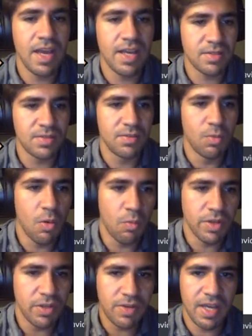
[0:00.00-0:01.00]
Yes, well,
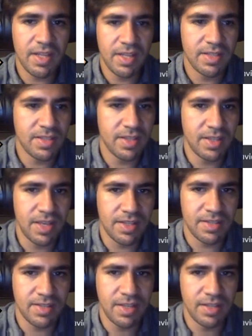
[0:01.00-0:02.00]
when you get into the
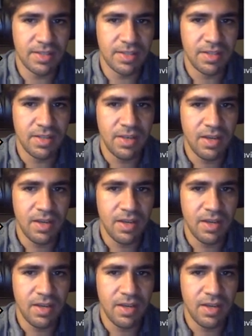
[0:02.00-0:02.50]
next state.